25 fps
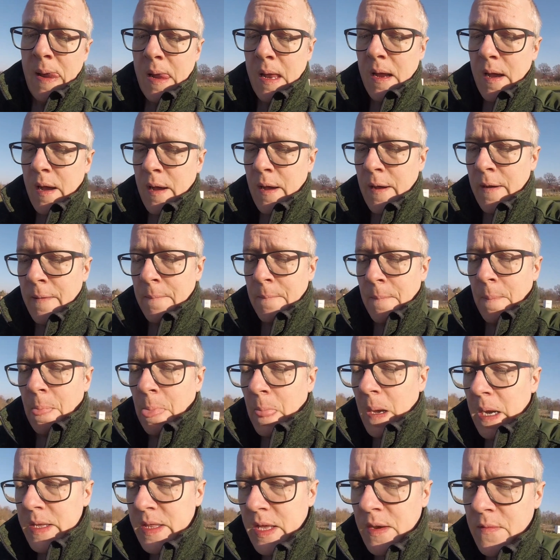Um,
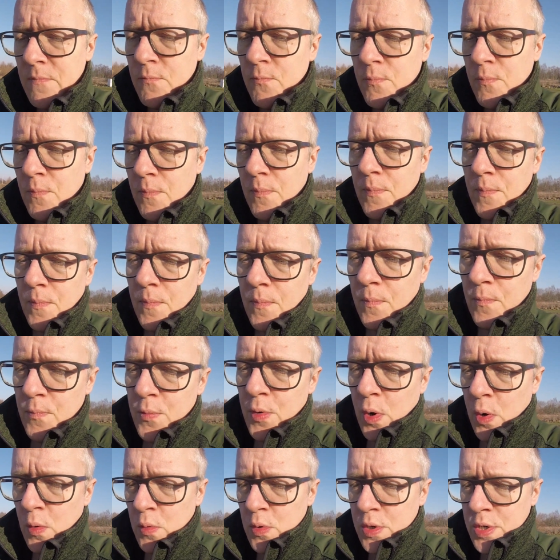I then
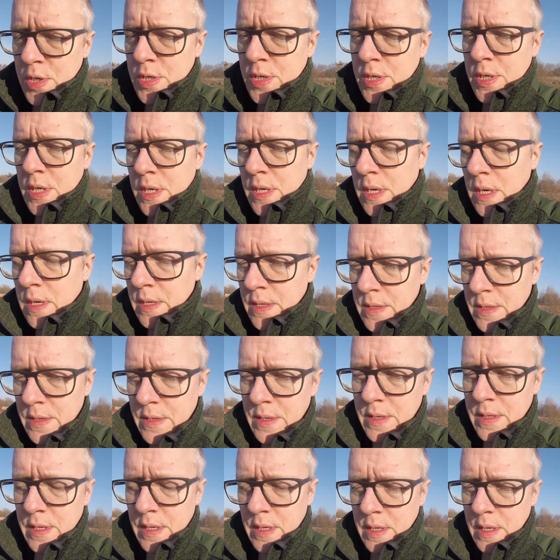wrote
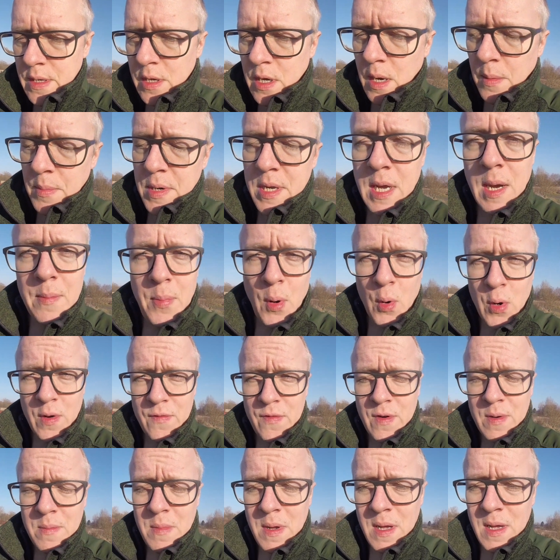the company I bought it
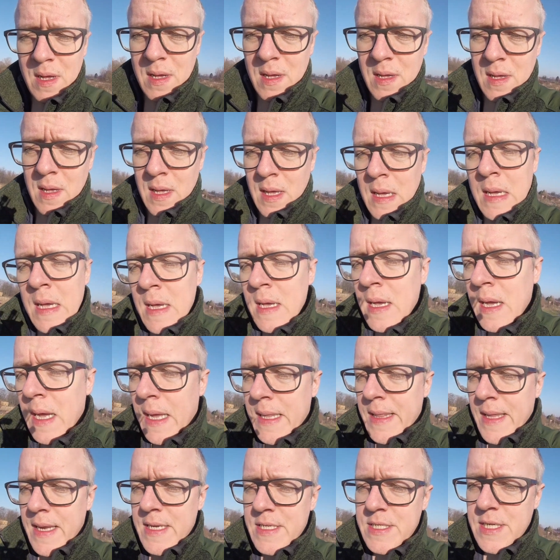from
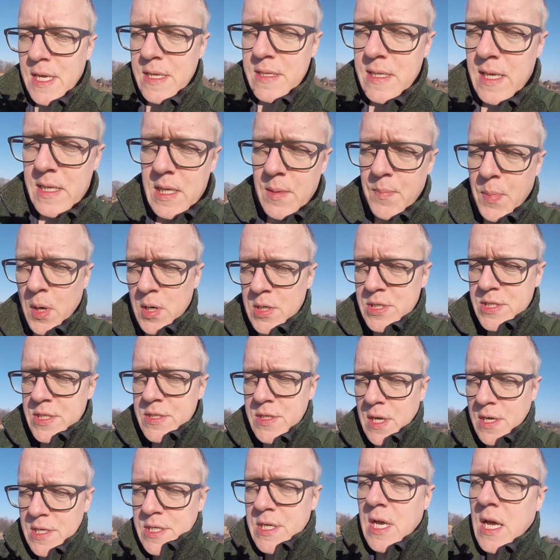and they said that the box
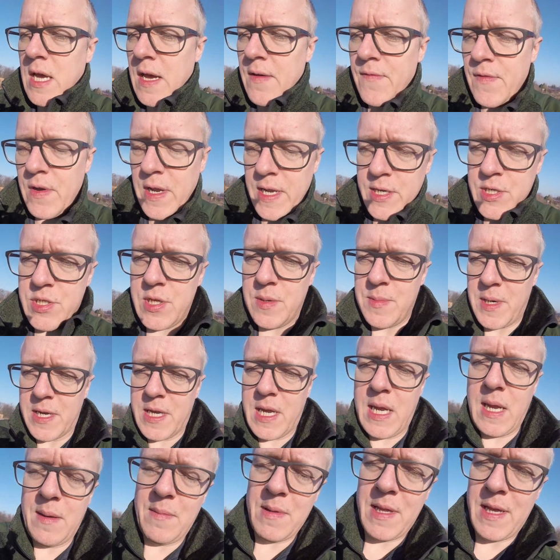does have an HDMI
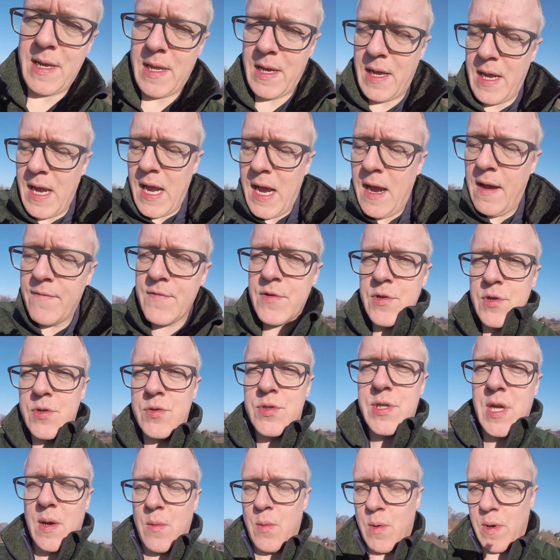cable and I have to
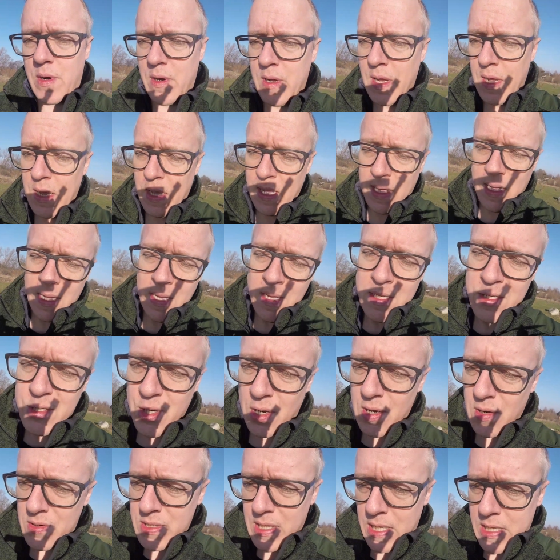use that one.
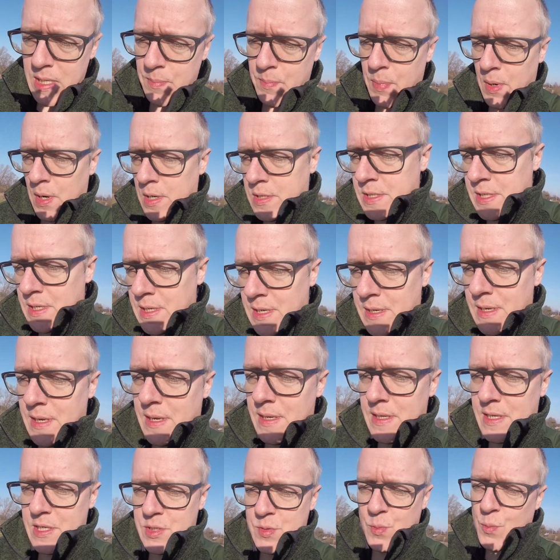So I looked at the box and
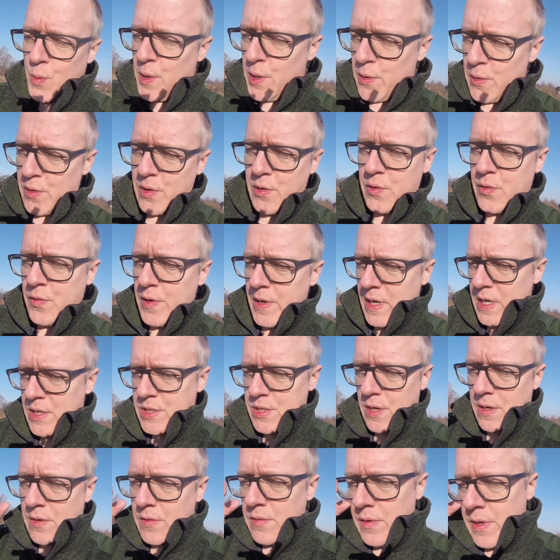in this weird
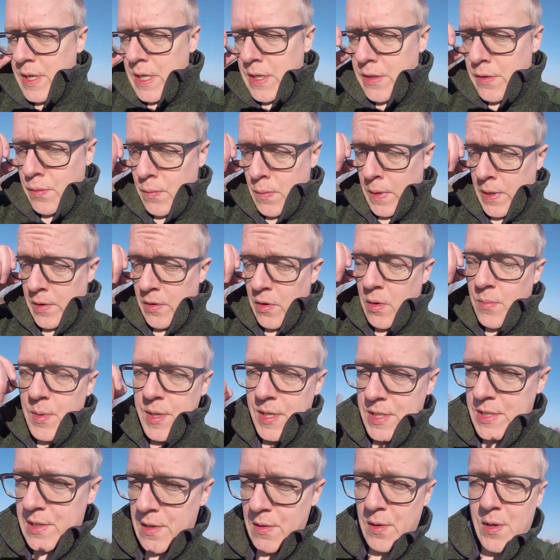crease underneath where
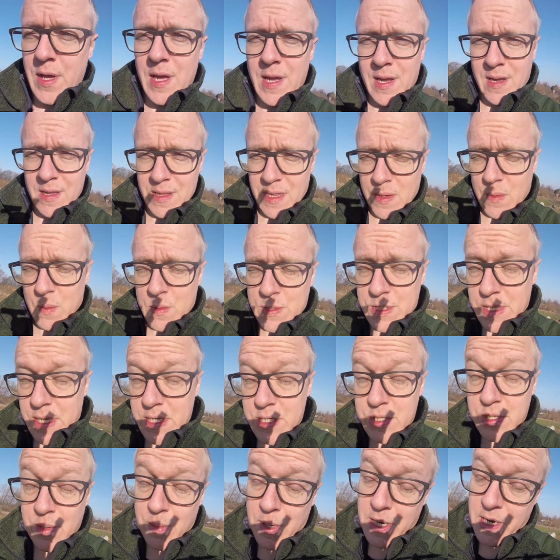nobody's looking, there was an
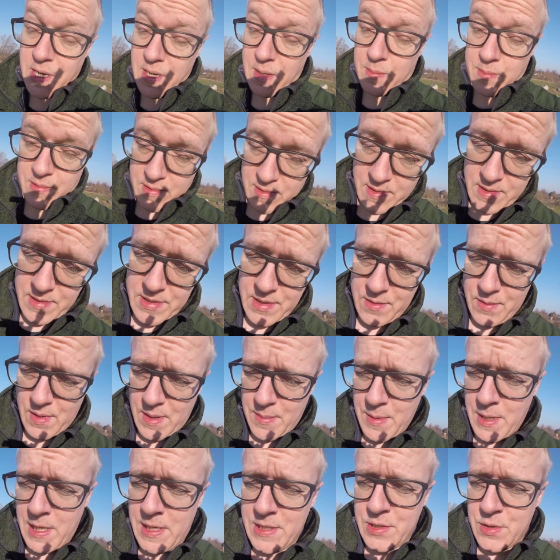HDMI cable. So
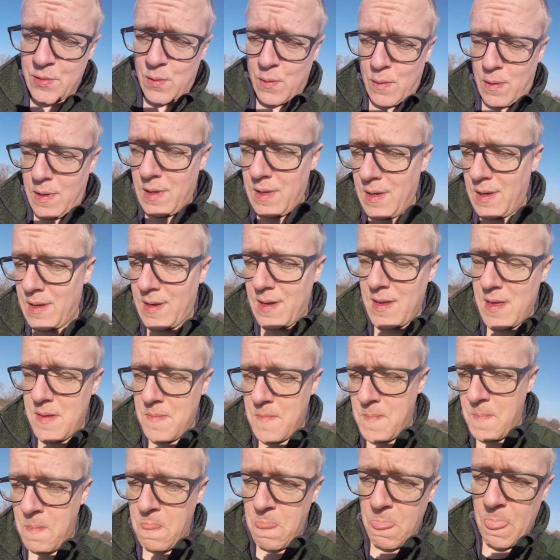I'm an asshole.
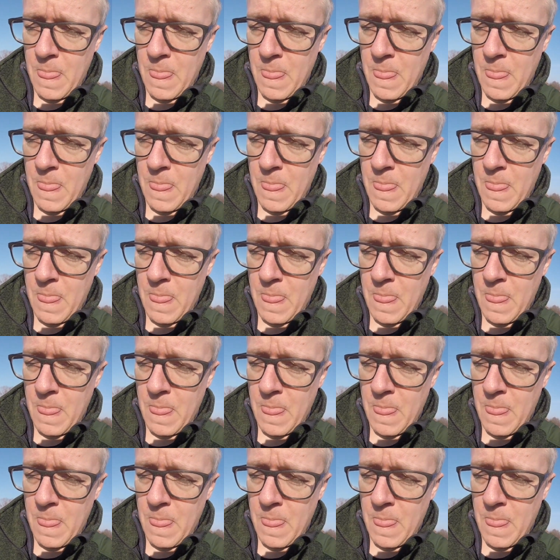Um,